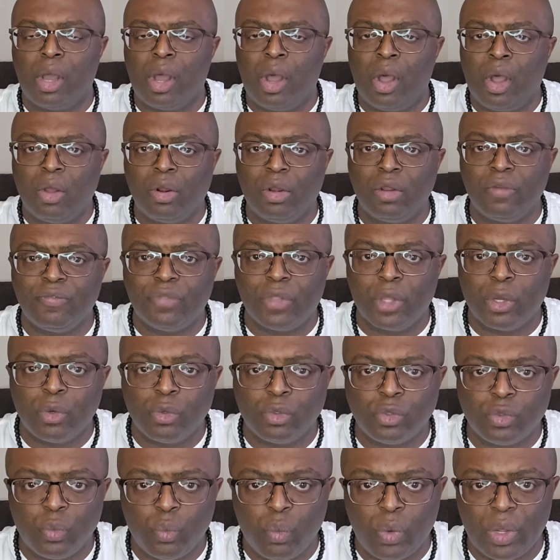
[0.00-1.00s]
All of
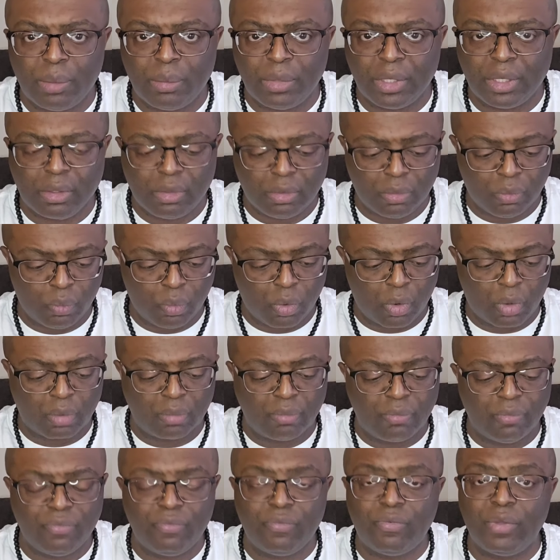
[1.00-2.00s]
those women
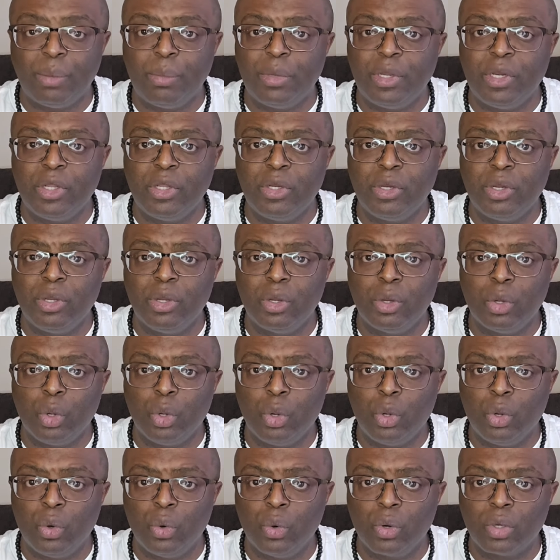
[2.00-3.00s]
were feminine,
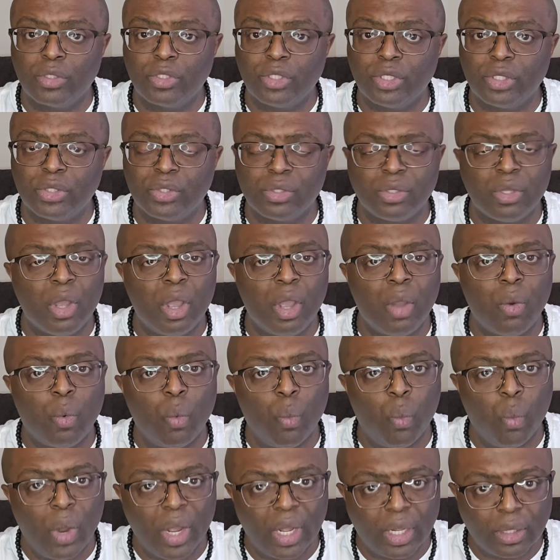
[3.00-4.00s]
gorgeous,
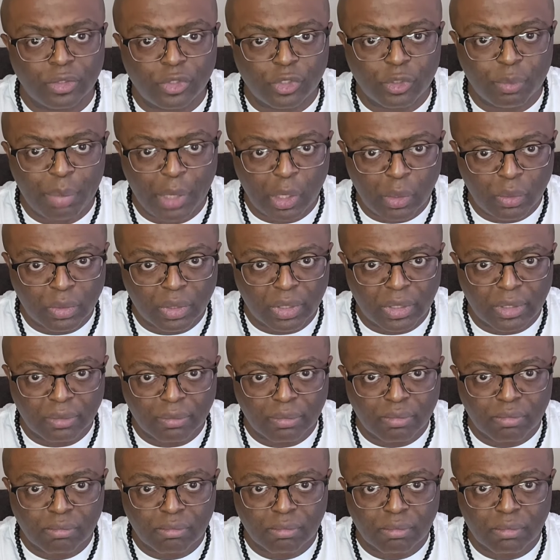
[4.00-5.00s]
well-spoken.